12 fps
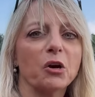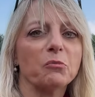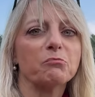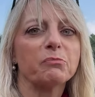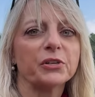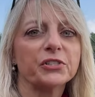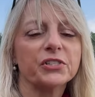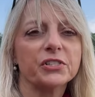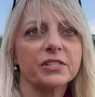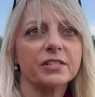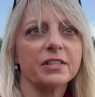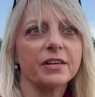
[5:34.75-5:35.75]

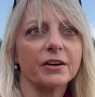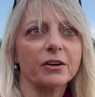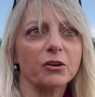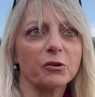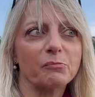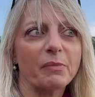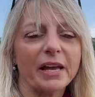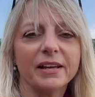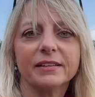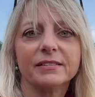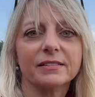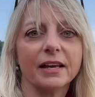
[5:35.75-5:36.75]
burst their banks